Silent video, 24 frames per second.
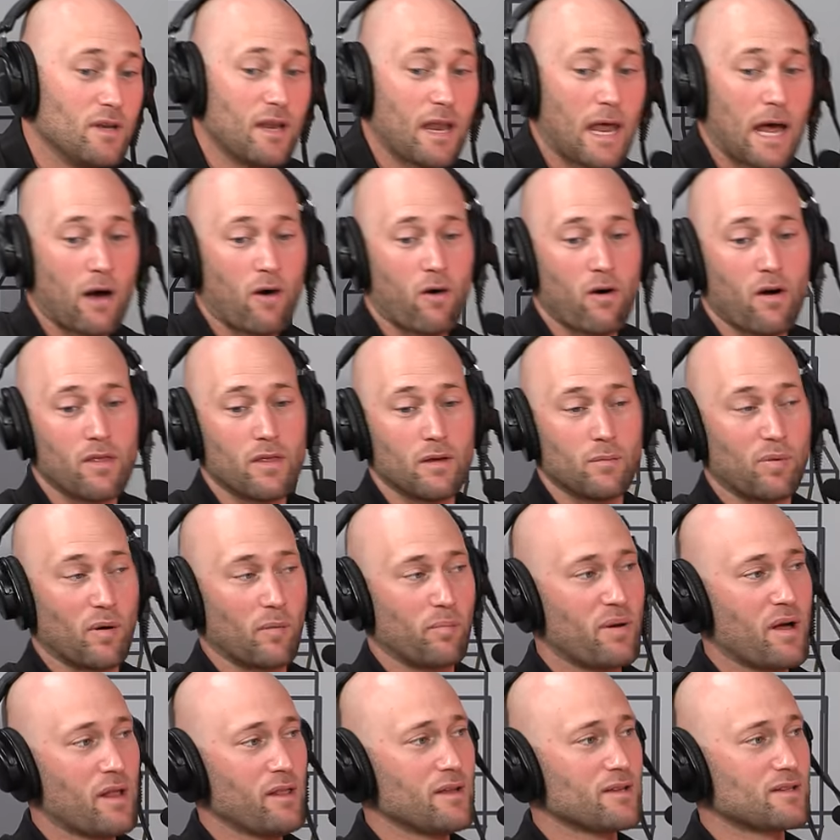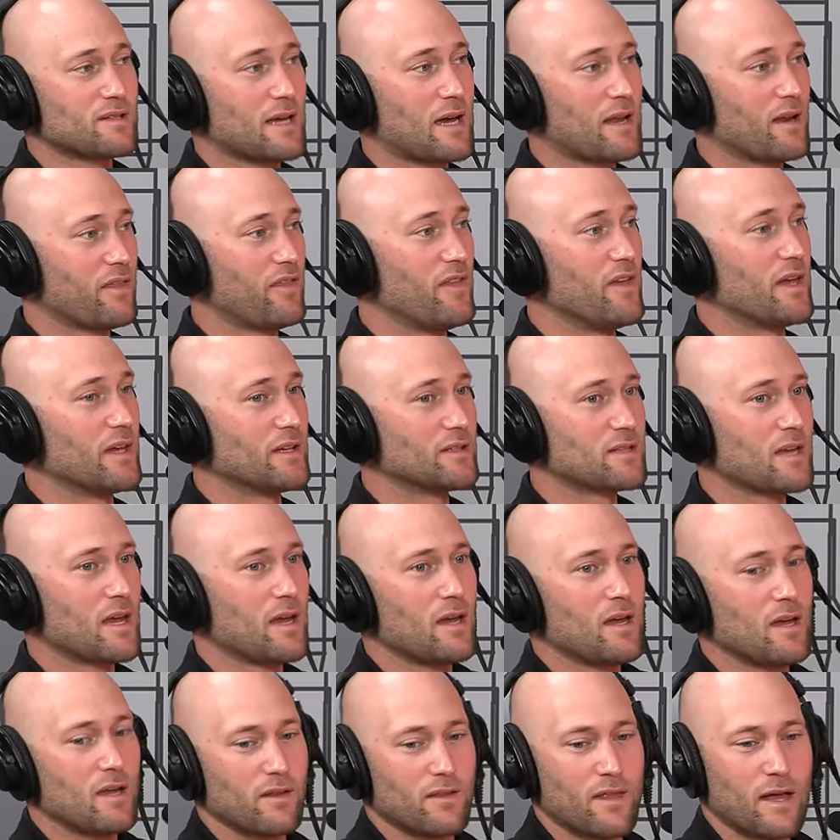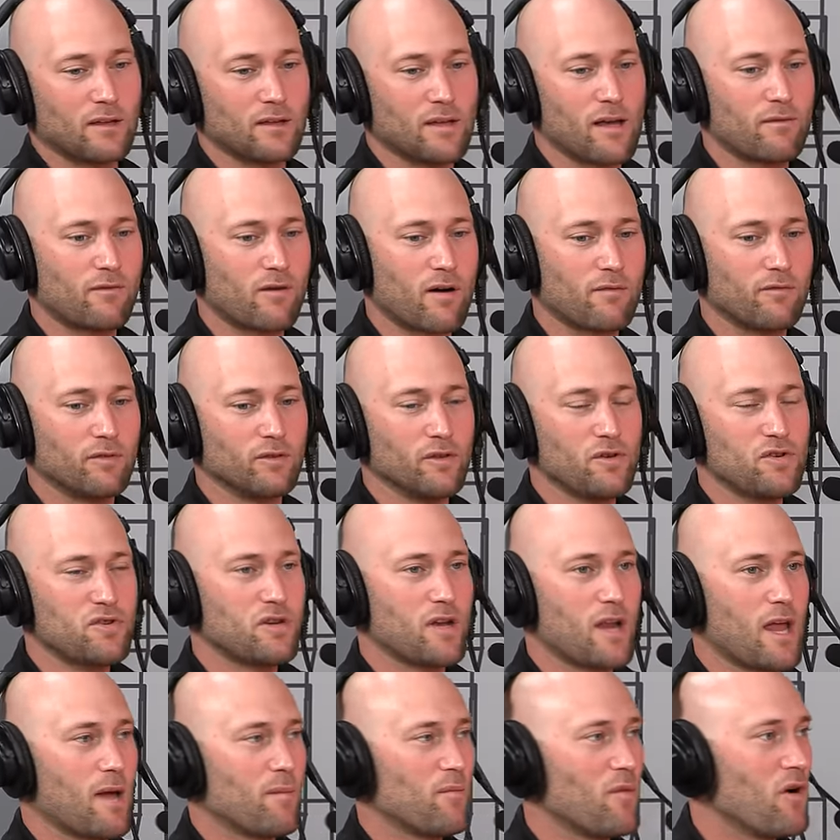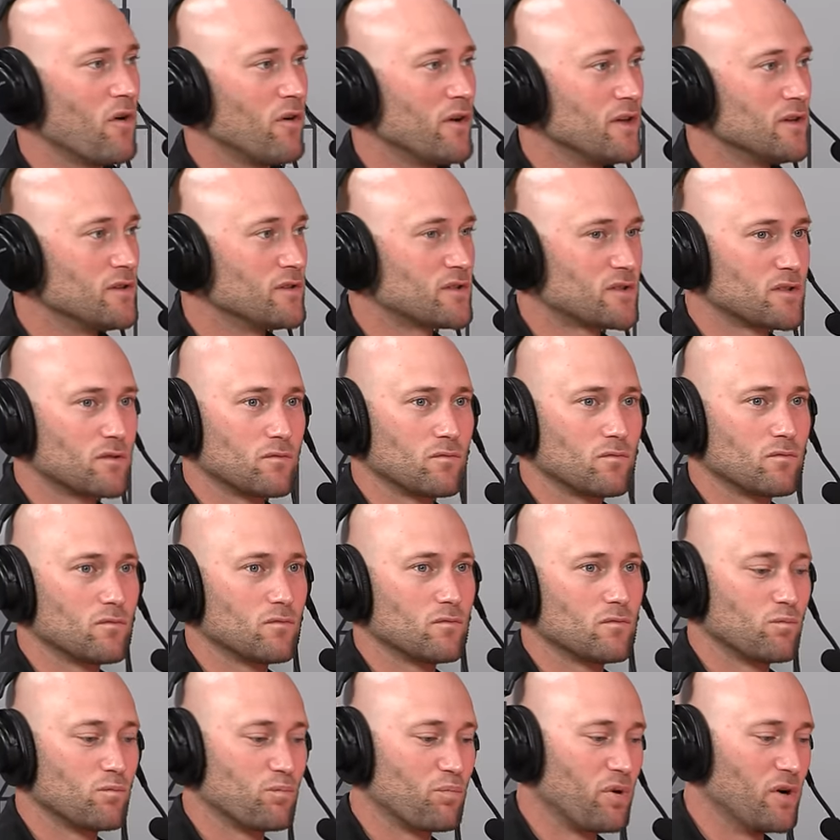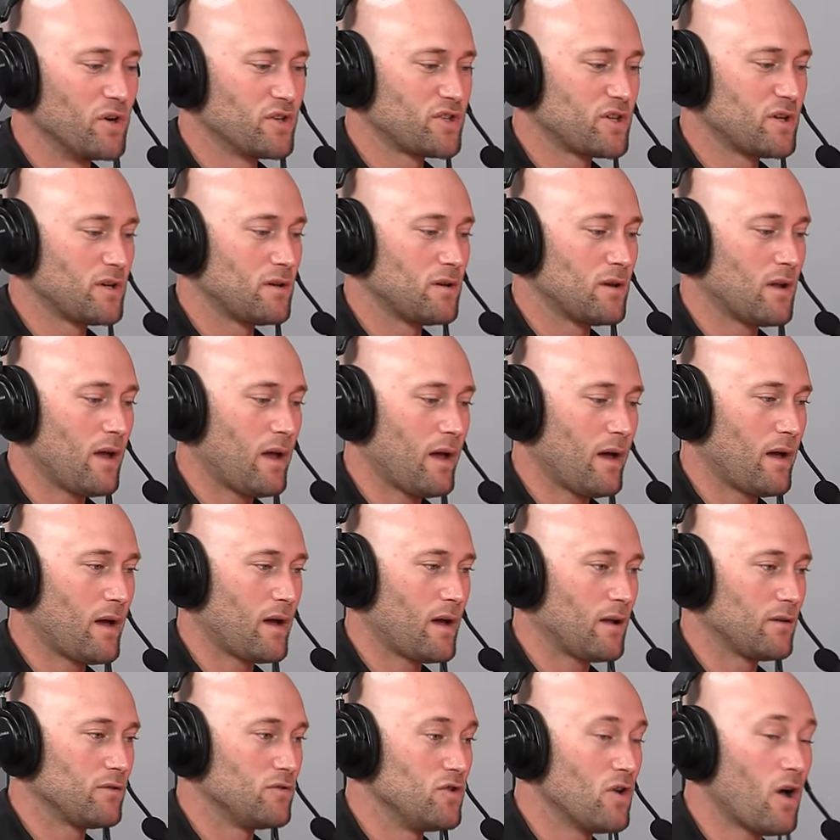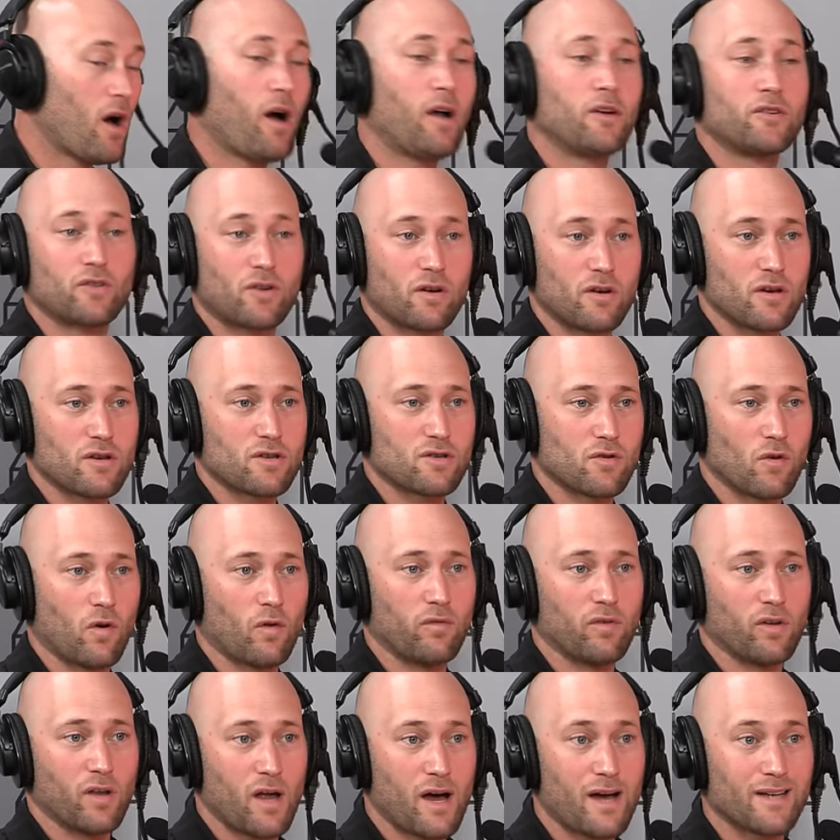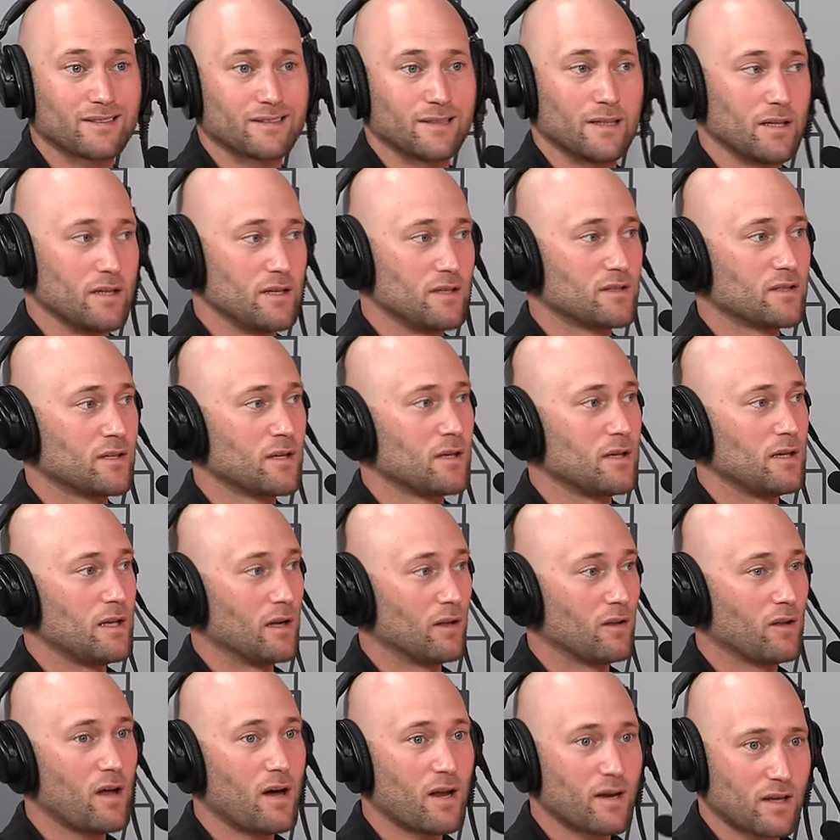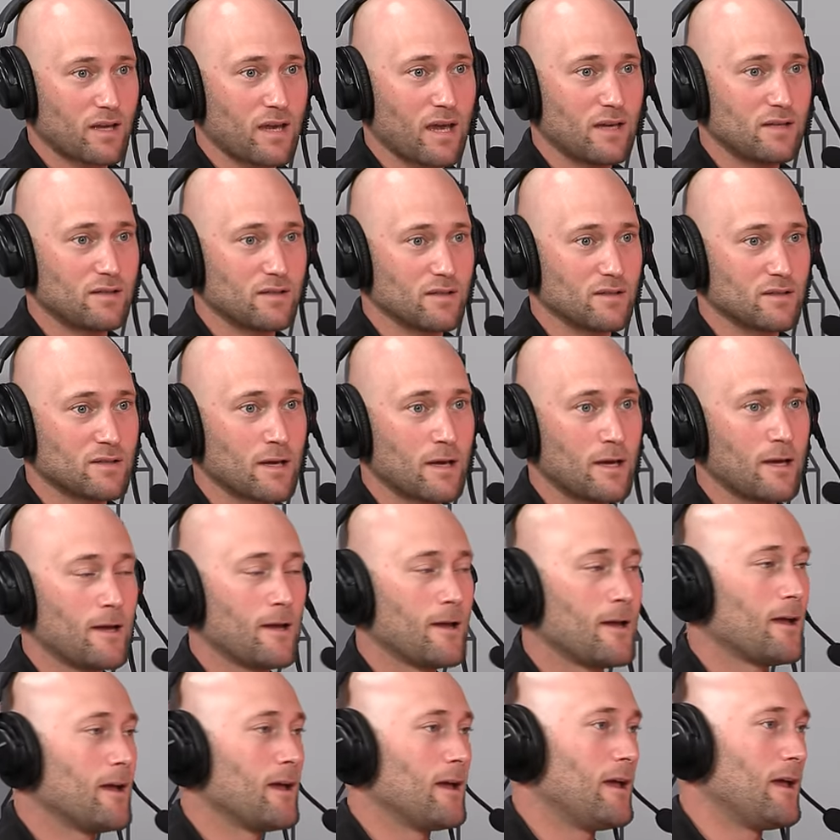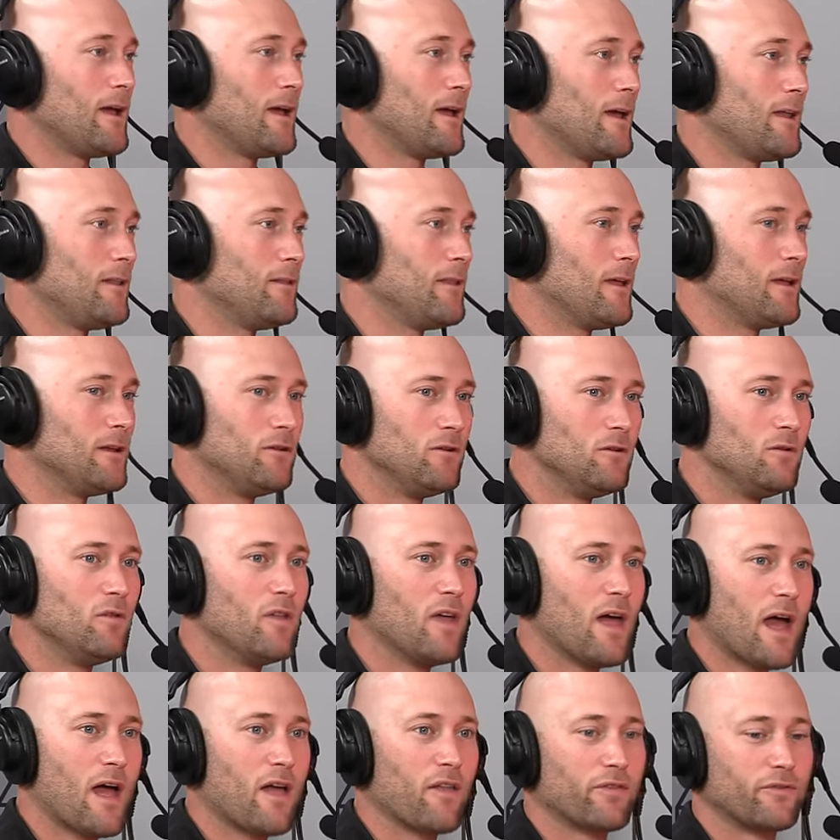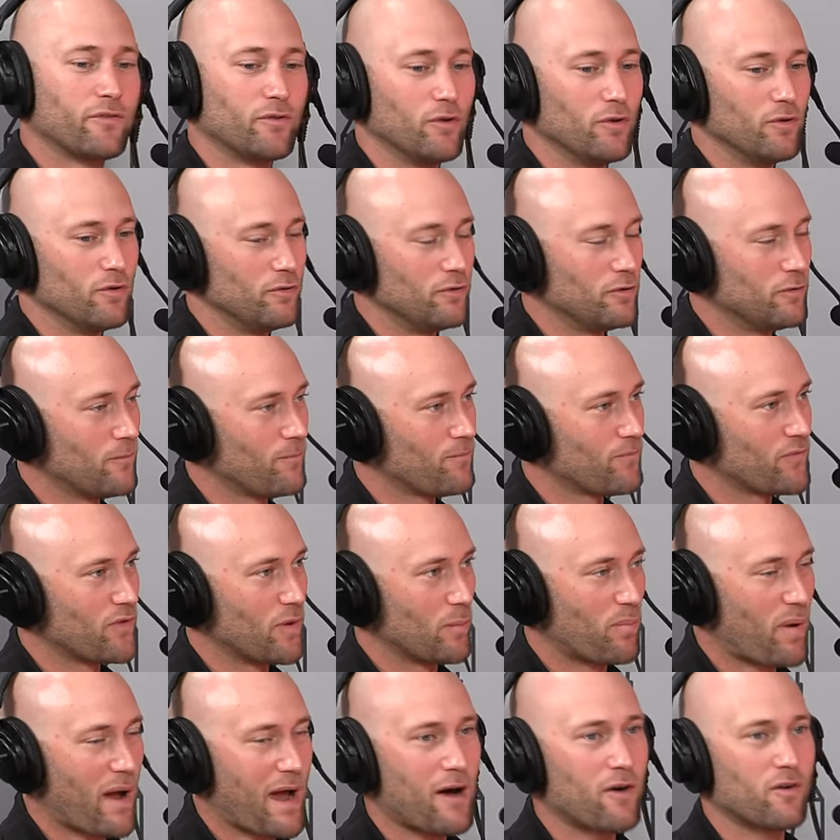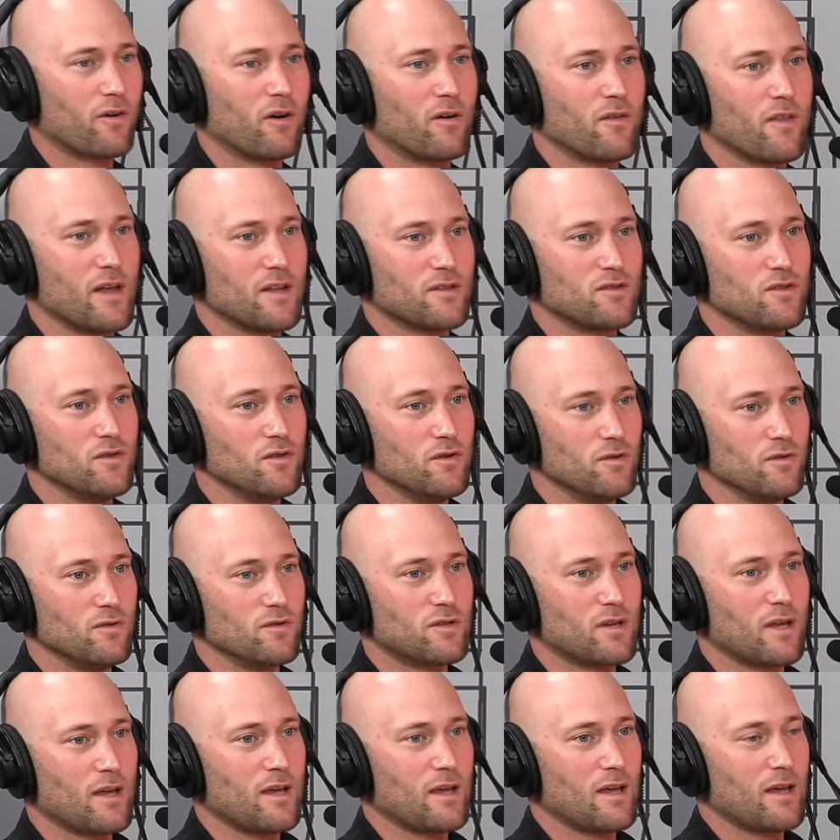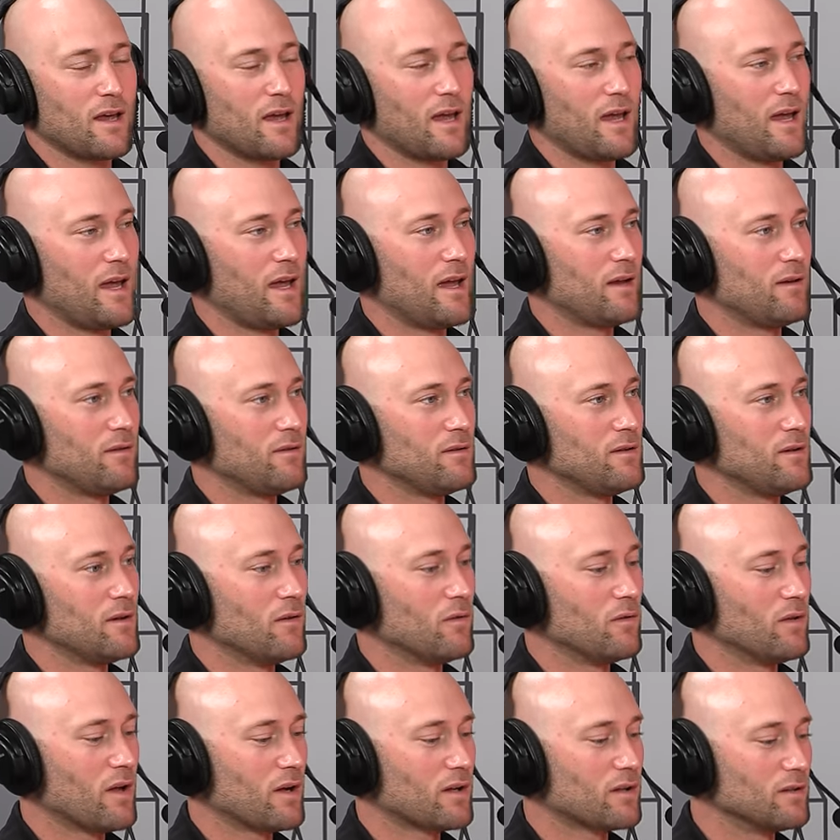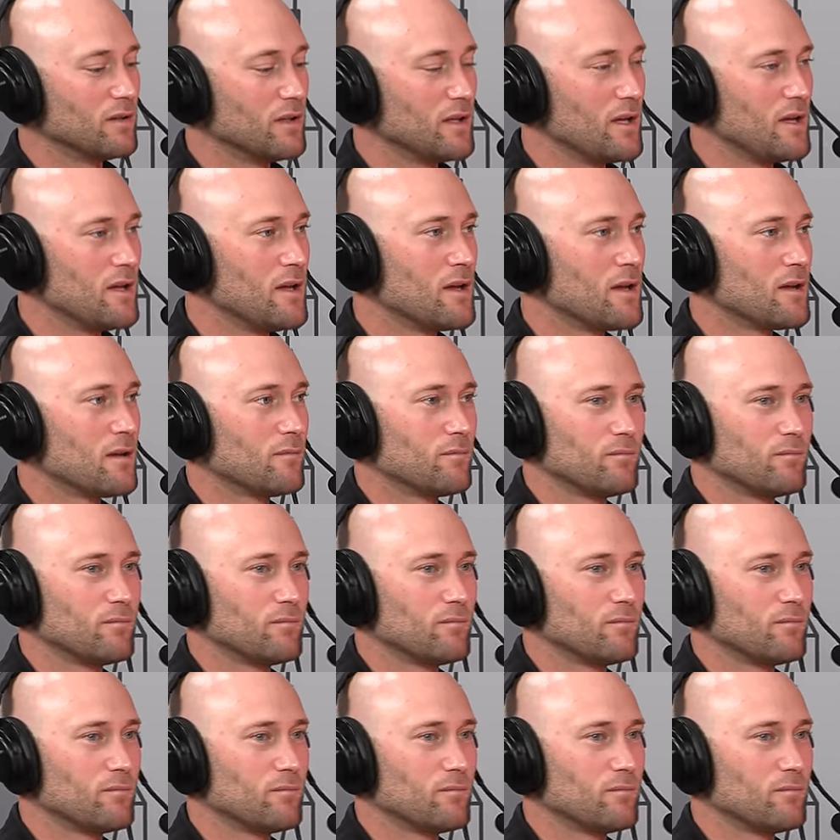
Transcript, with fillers: Now on the propellant side of things, that LeverEvolution ammo is pushing uh, non-traditional velocities in a lot of cases, and they do that through the powder that's used. And you know, luckily.